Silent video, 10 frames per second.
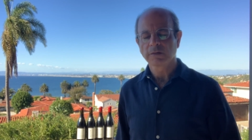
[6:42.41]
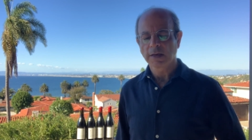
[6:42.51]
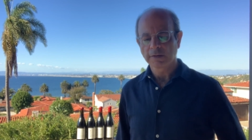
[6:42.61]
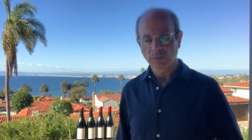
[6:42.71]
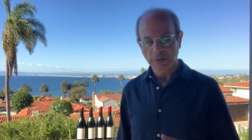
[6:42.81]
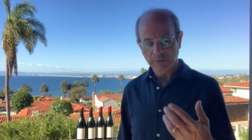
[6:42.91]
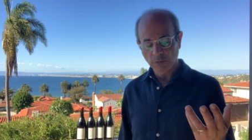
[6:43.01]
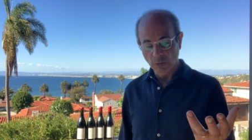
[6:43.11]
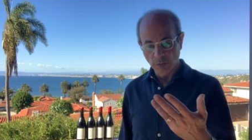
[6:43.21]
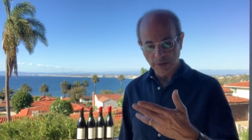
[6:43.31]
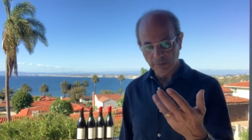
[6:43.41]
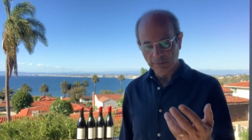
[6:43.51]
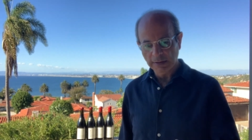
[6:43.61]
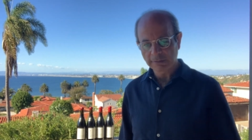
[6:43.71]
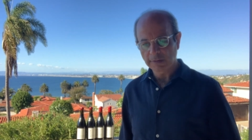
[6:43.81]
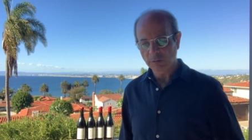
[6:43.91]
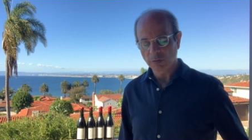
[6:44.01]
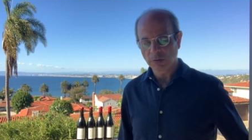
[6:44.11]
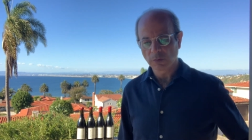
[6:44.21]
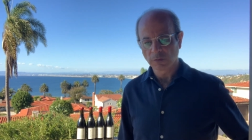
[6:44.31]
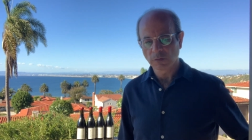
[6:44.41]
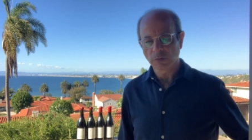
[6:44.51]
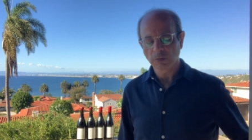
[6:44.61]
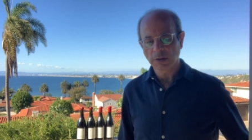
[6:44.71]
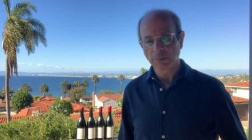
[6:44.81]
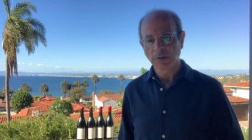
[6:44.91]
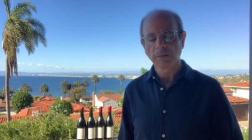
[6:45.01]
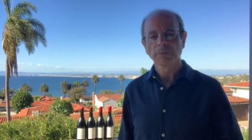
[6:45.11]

as we saw in the tasting, were also incredible.